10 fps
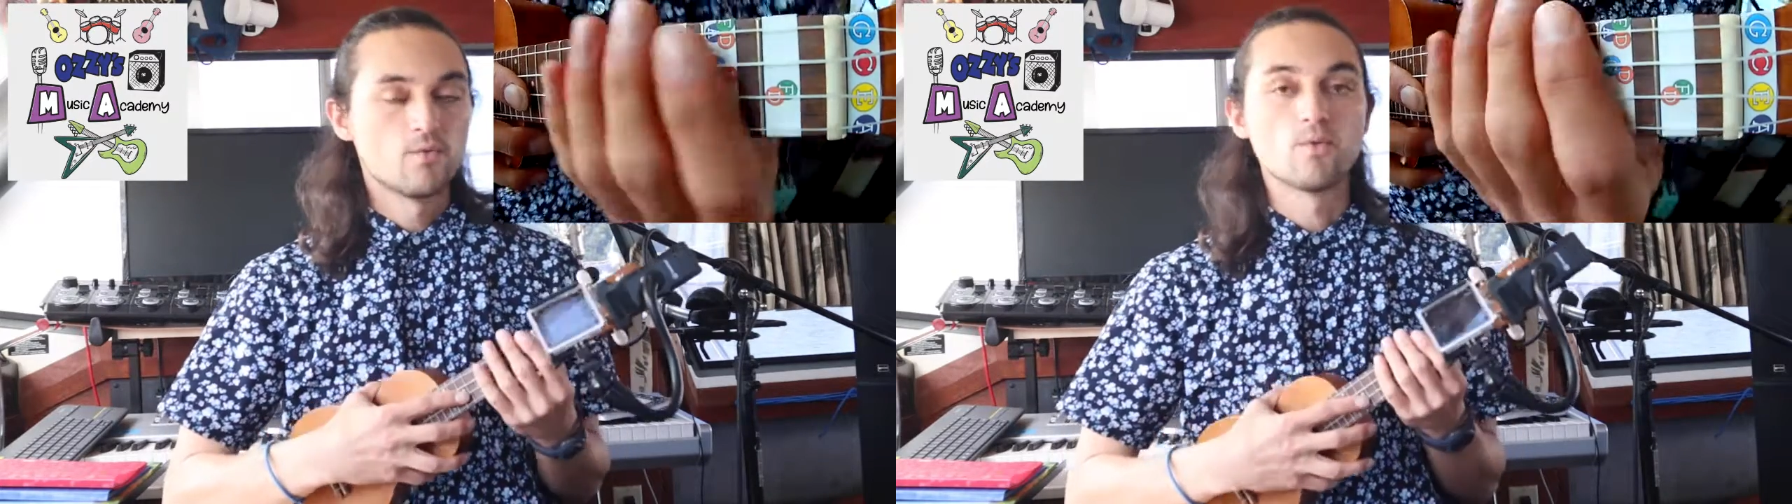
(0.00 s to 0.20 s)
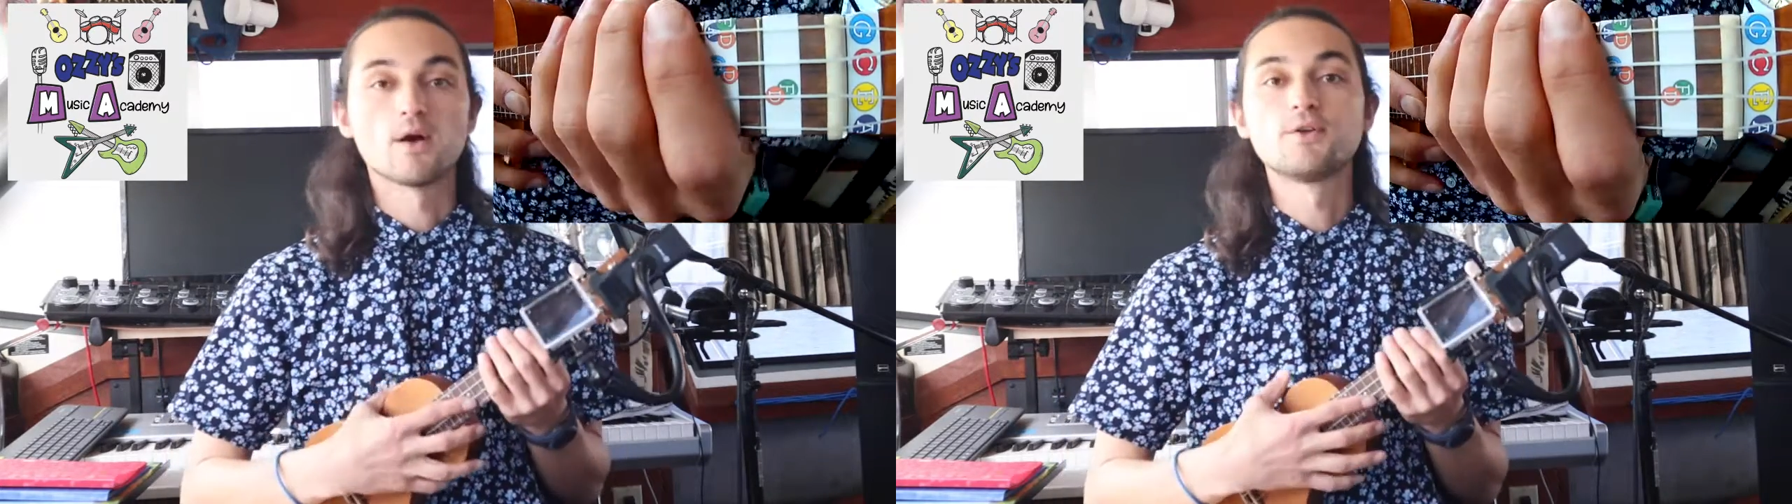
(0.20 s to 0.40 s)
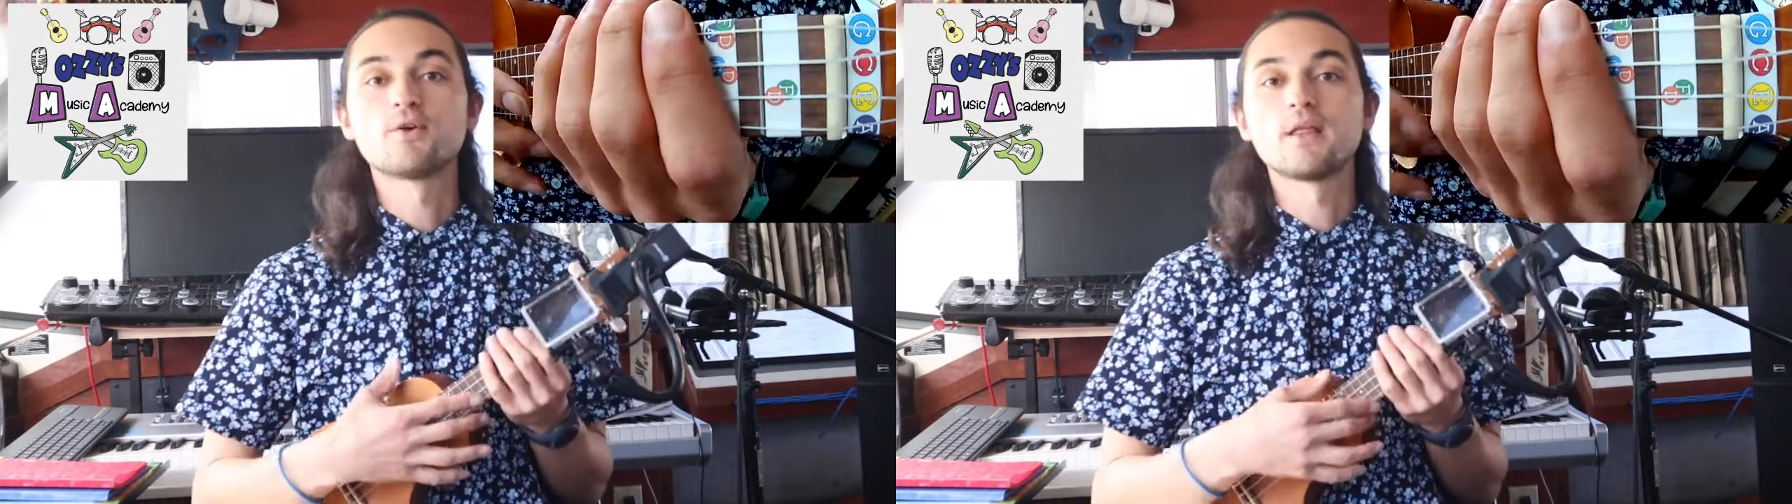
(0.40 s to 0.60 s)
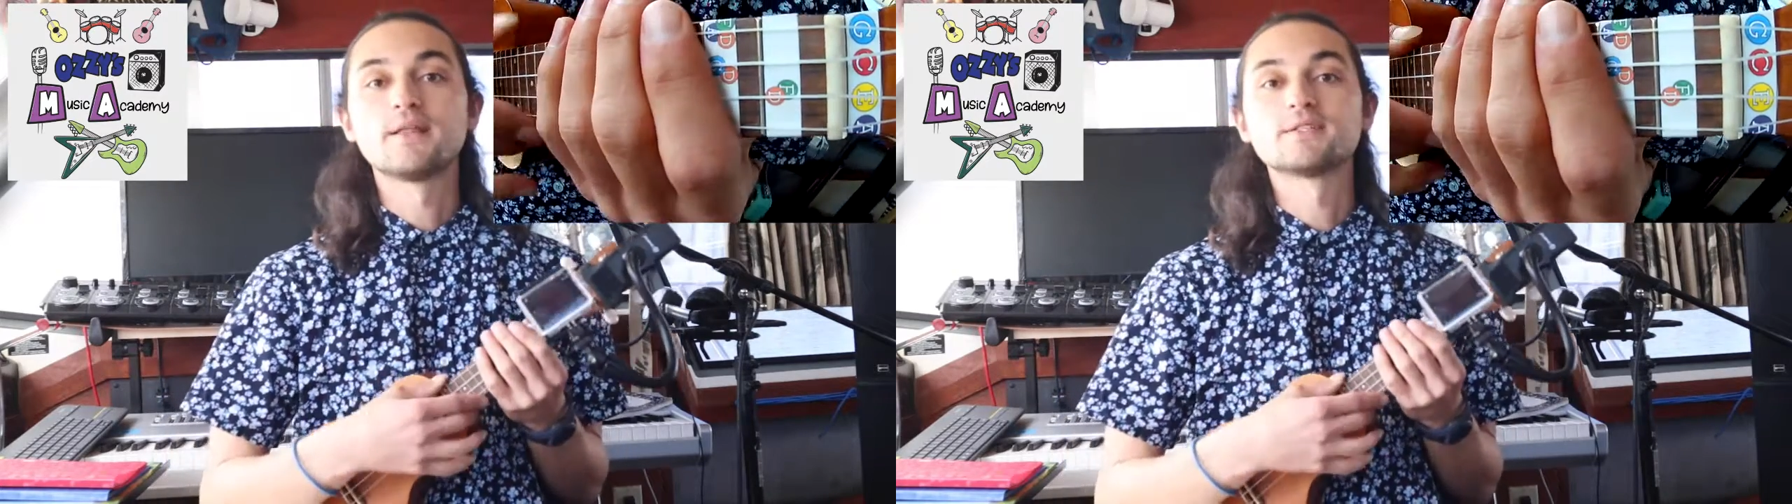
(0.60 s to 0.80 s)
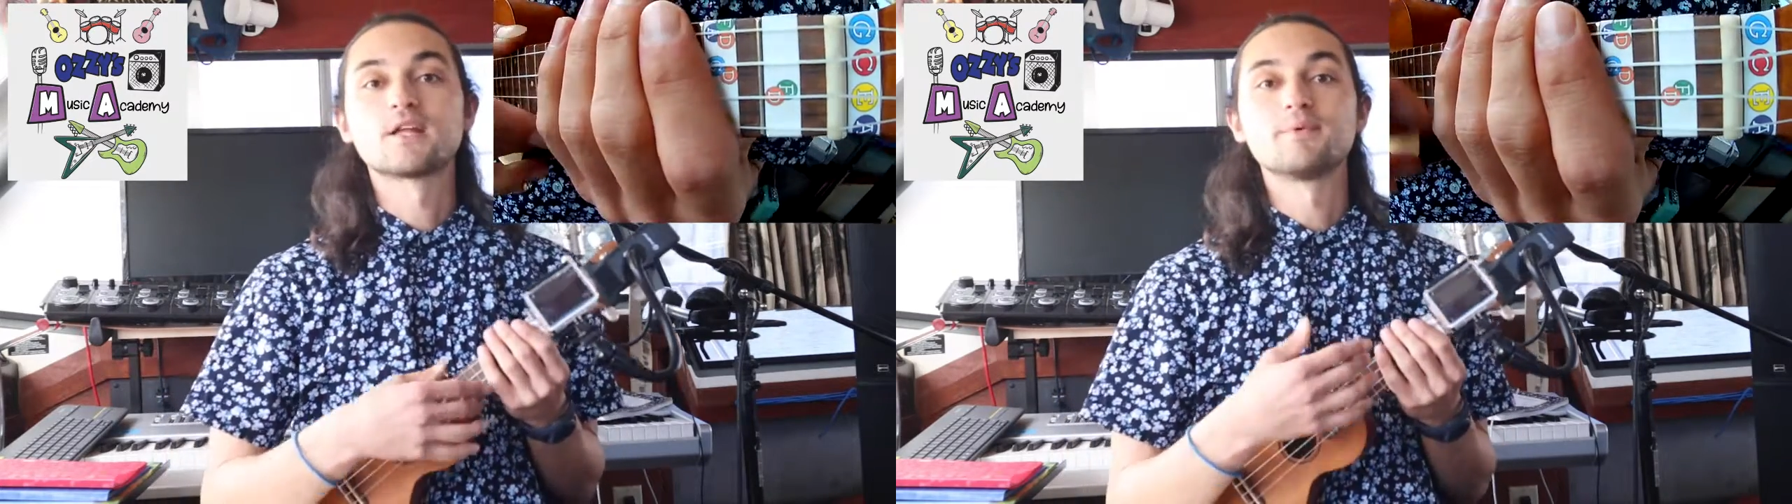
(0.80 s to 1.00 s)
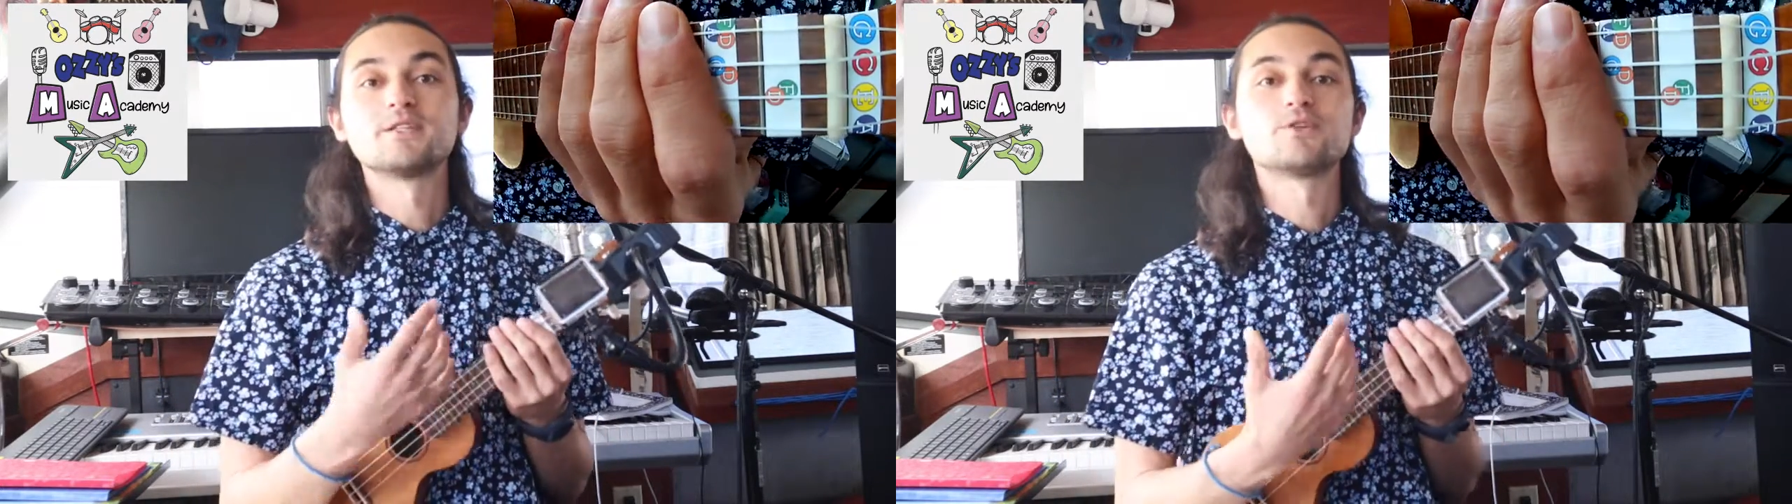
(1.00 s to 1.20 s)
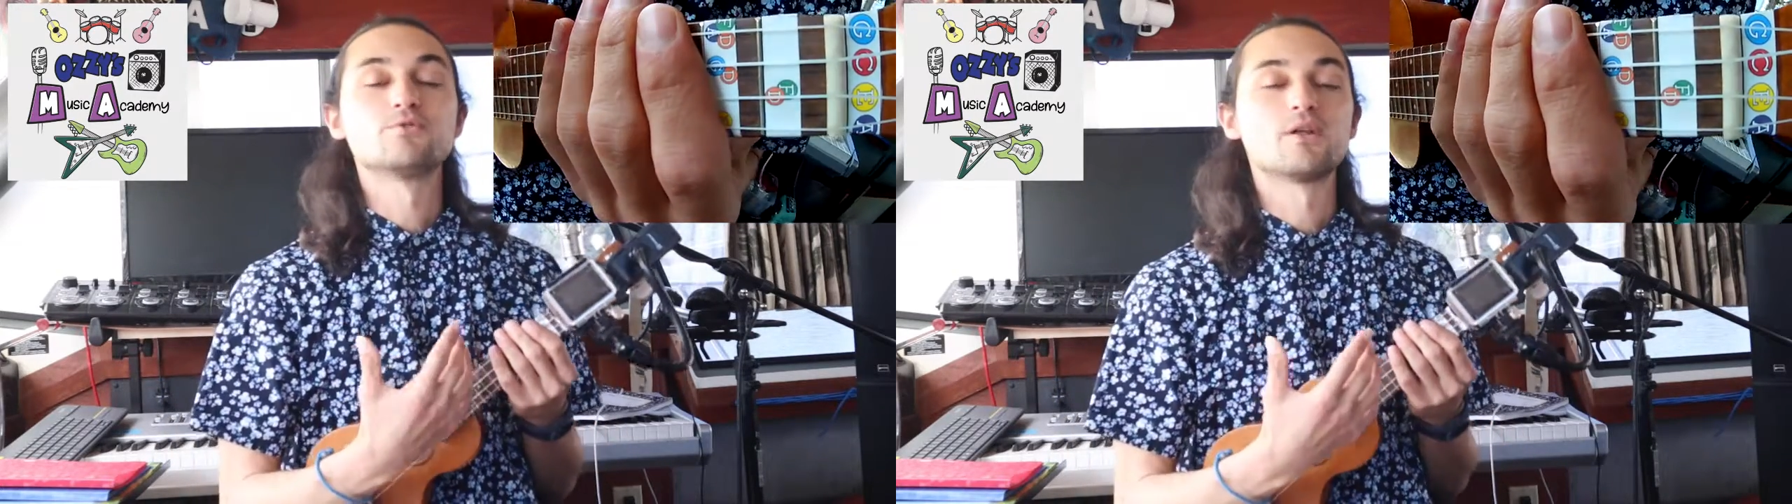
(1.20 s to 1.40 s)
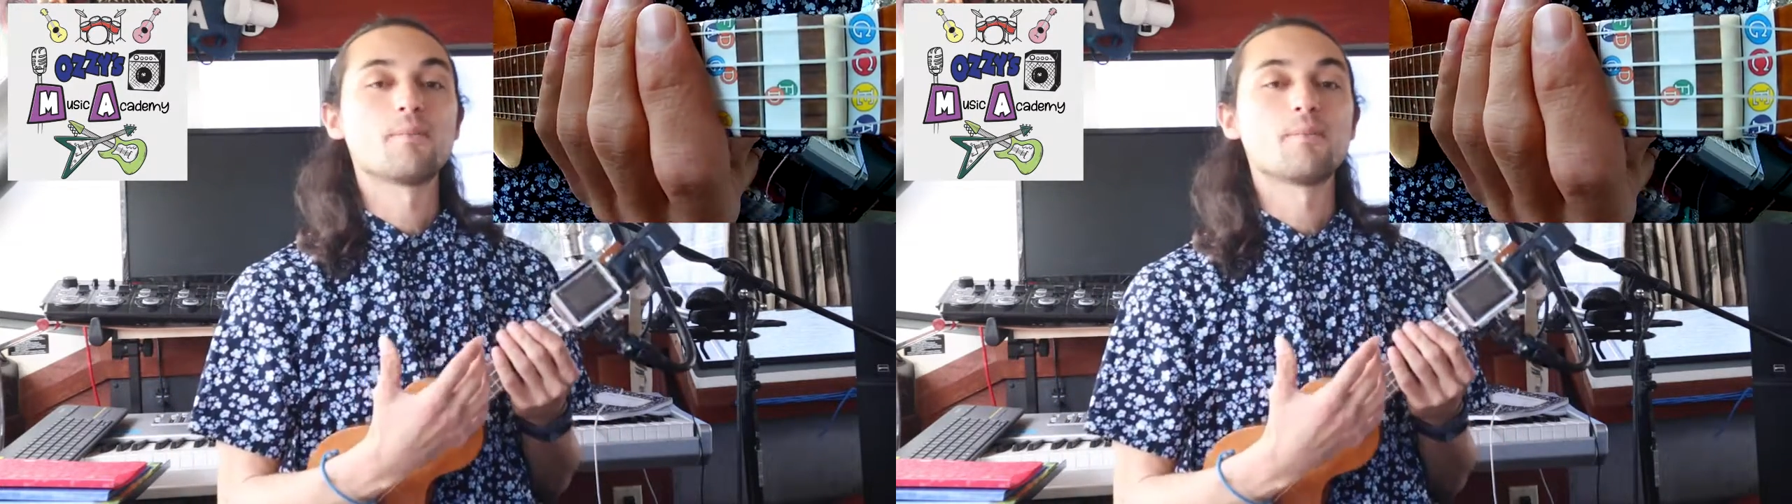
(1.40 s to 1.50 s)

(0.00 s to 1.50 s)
Our ukulele is going to be tuned